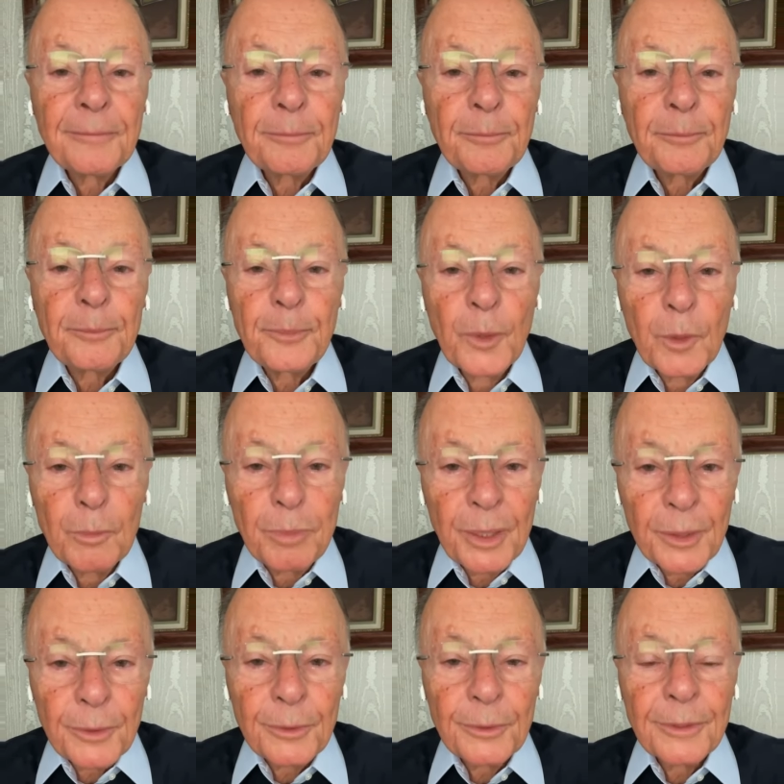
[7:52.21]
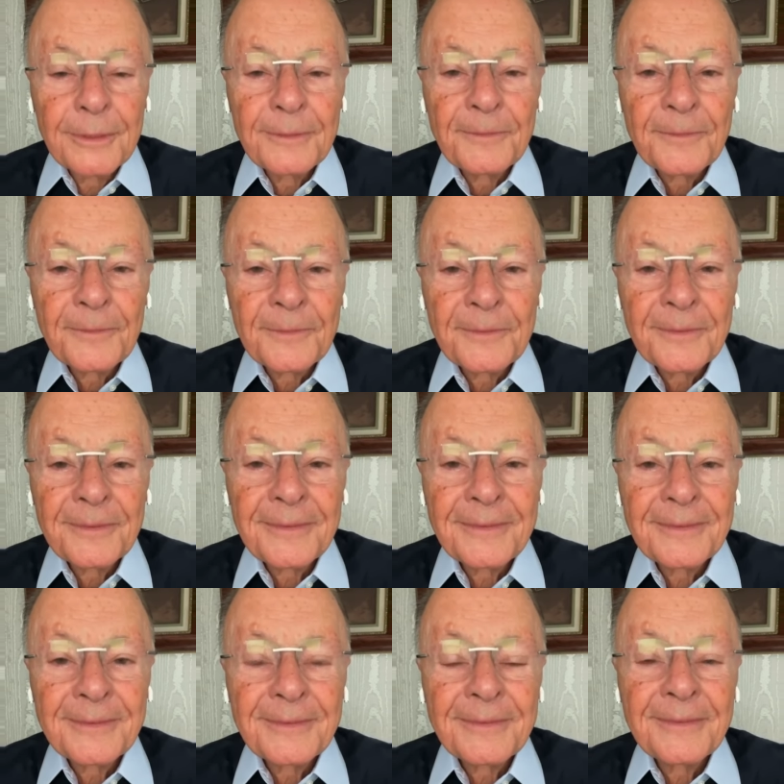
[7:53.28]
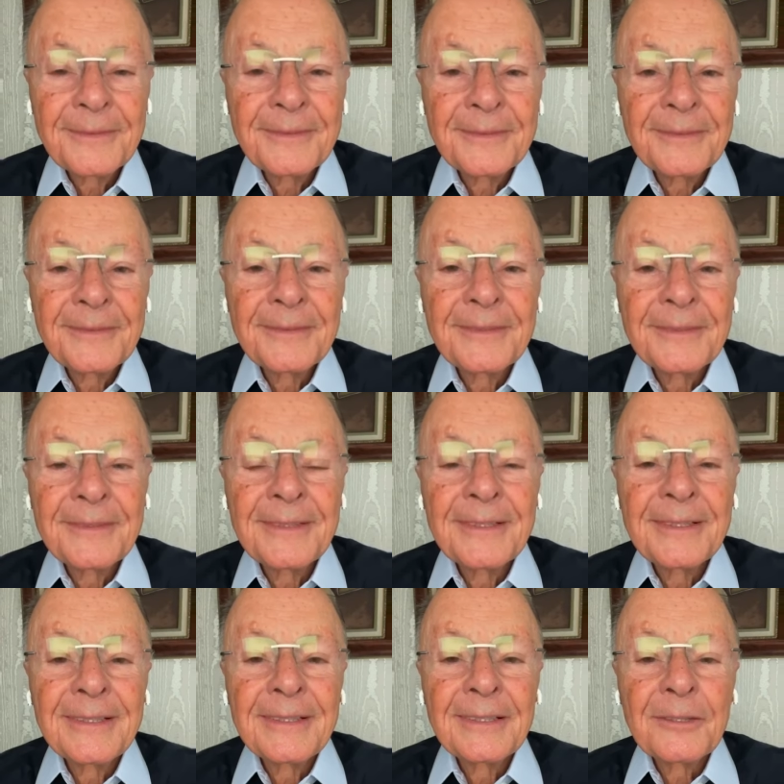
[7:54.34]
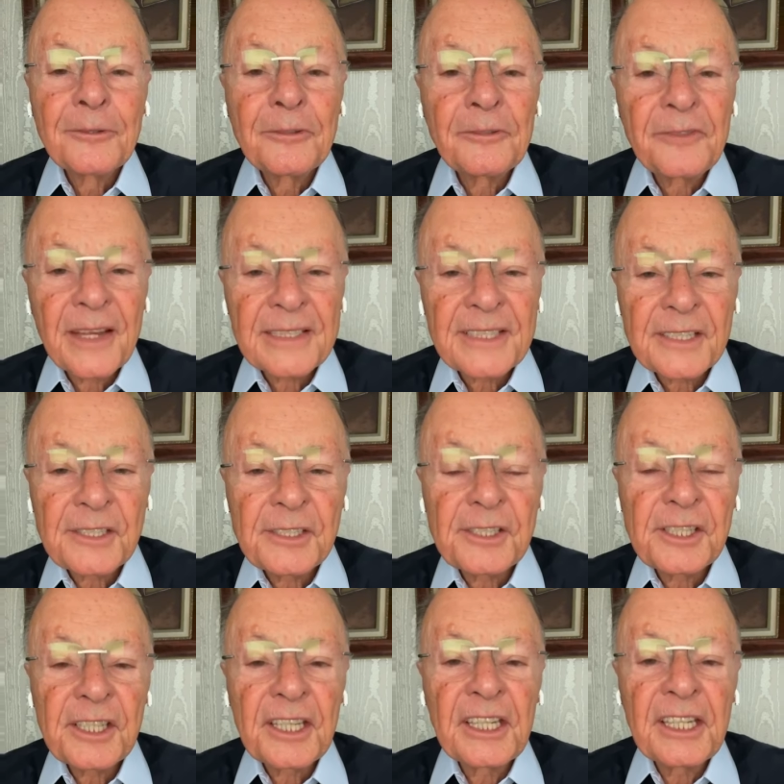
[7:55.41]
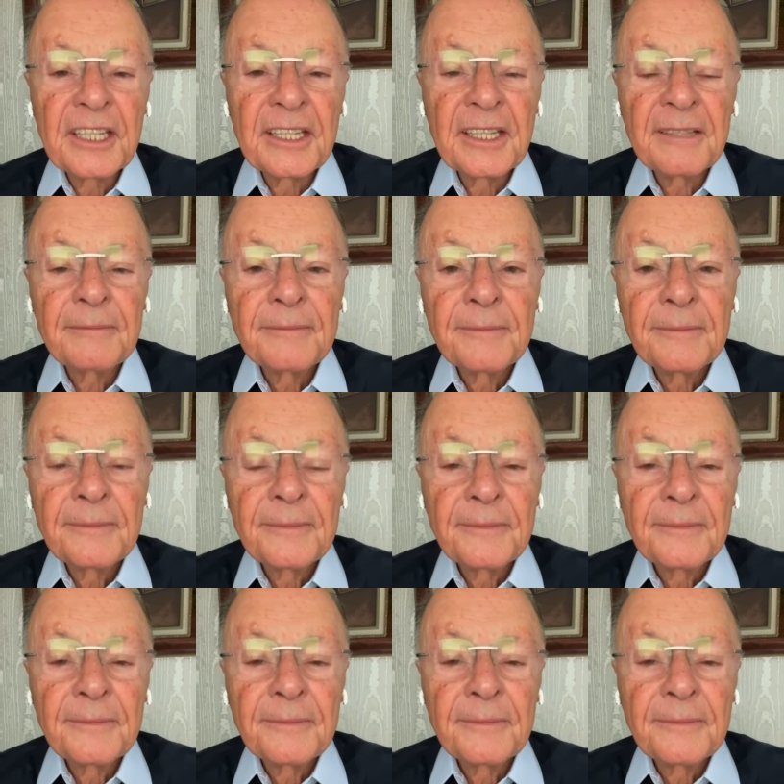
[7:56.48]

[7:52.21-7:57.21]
you know, people who have nonsense talk out there in the pubs,